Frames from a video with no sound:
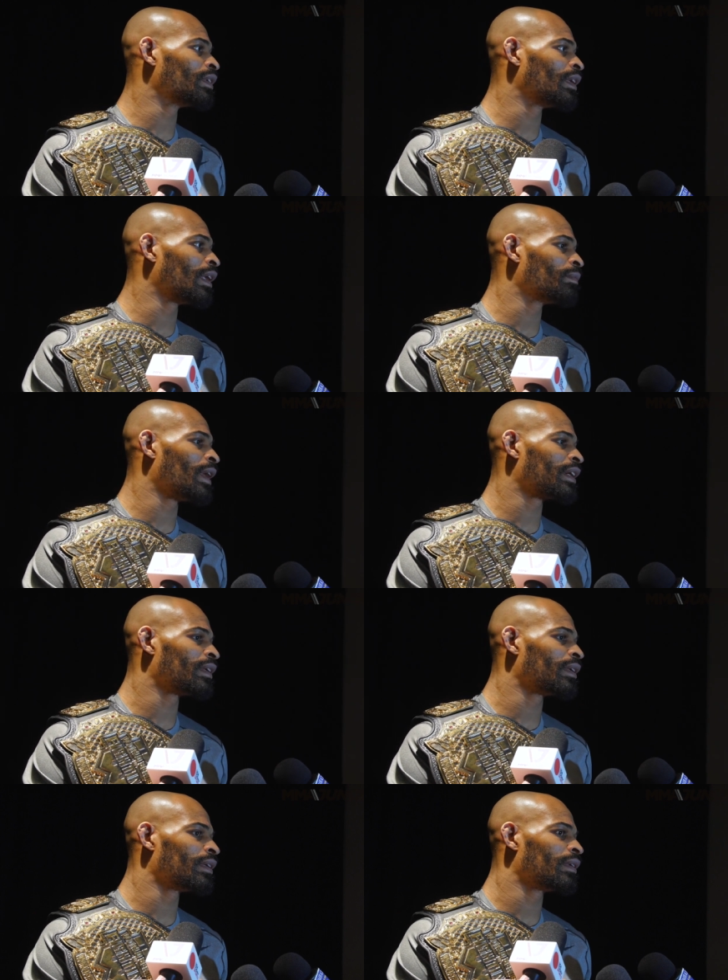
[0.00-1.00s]
and I'm not going
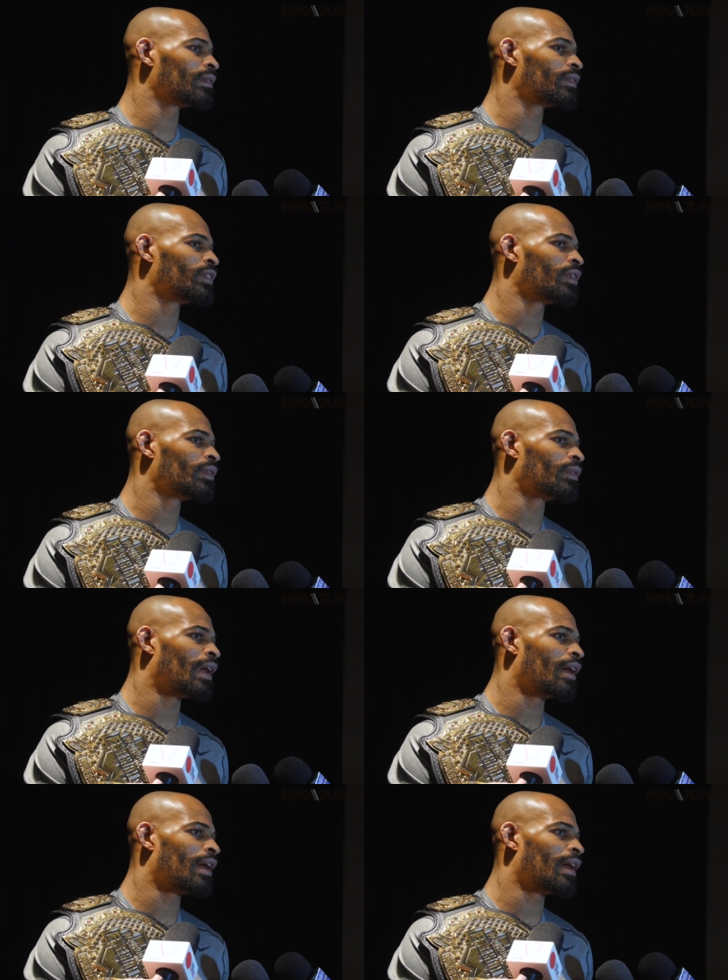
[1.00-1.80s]
to, you know, I,